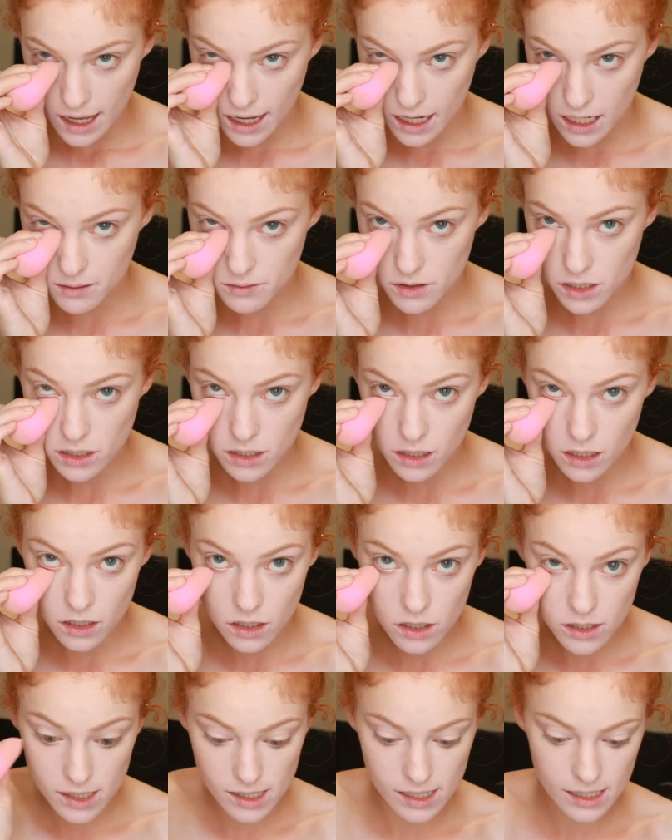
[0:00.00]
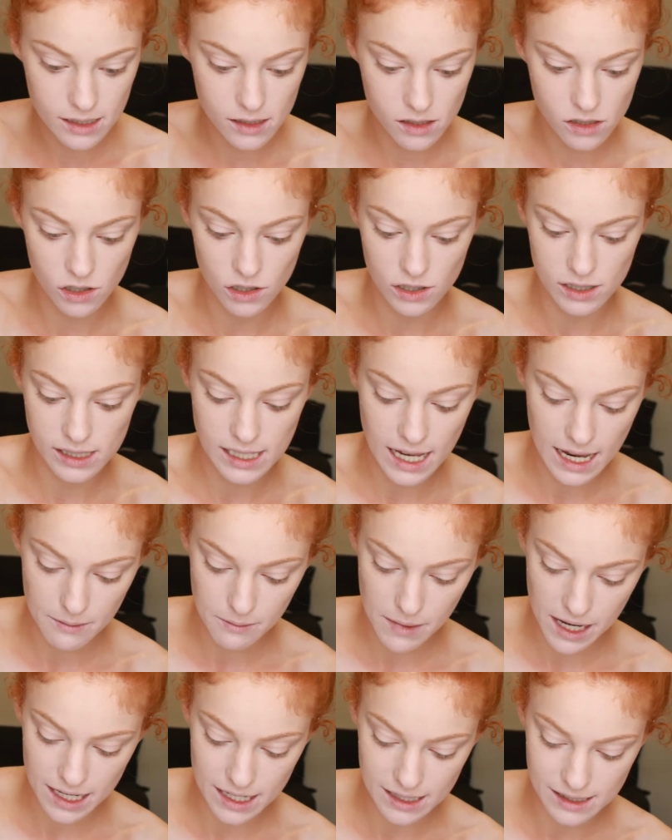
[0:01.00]
And I'm just going to use this to
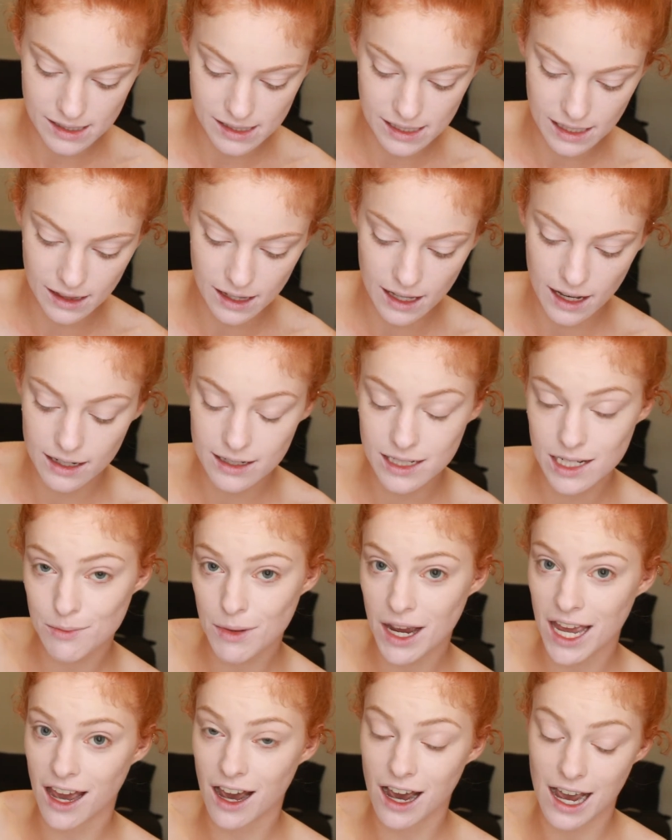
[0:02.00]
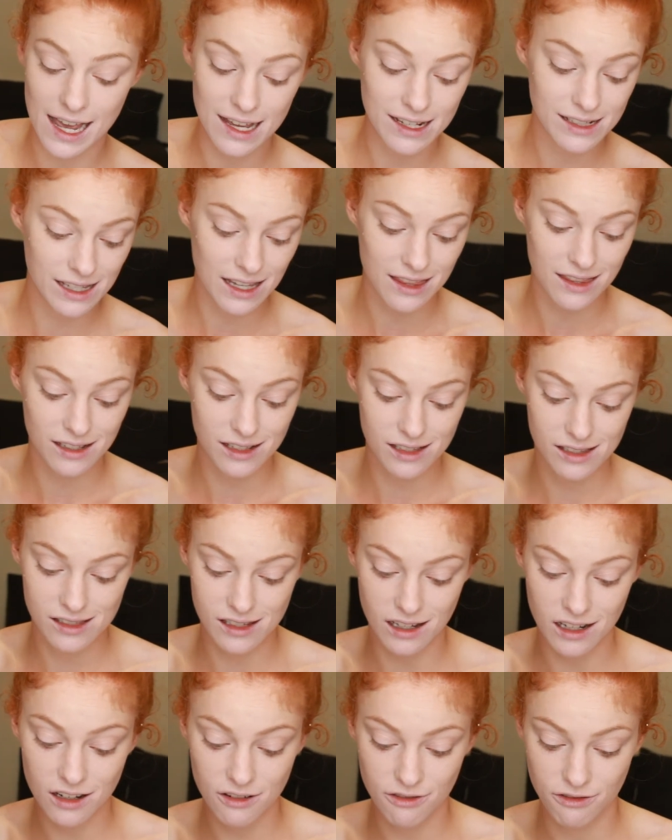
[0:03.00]
set my concealer under my eyes, and this
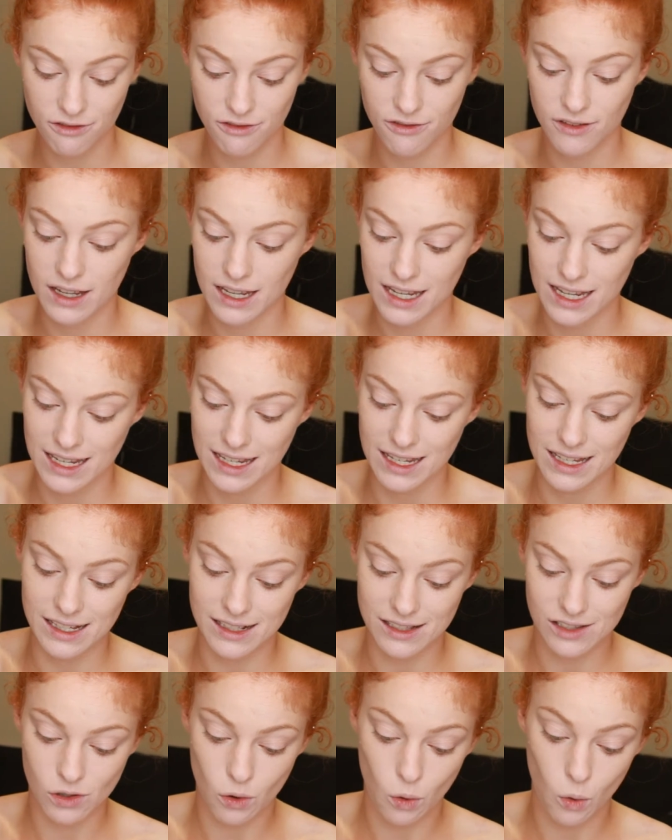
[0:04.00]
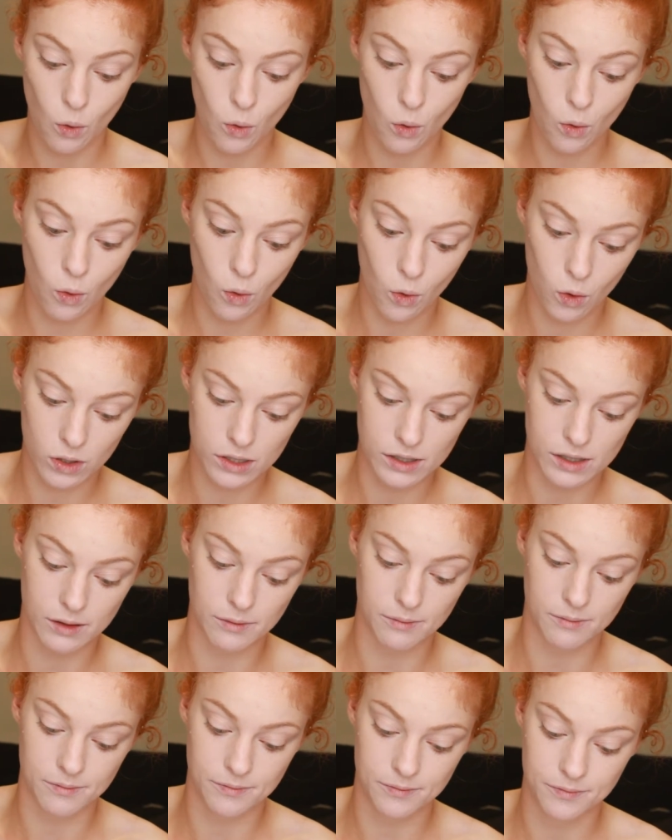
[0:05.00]
stuff is awesome.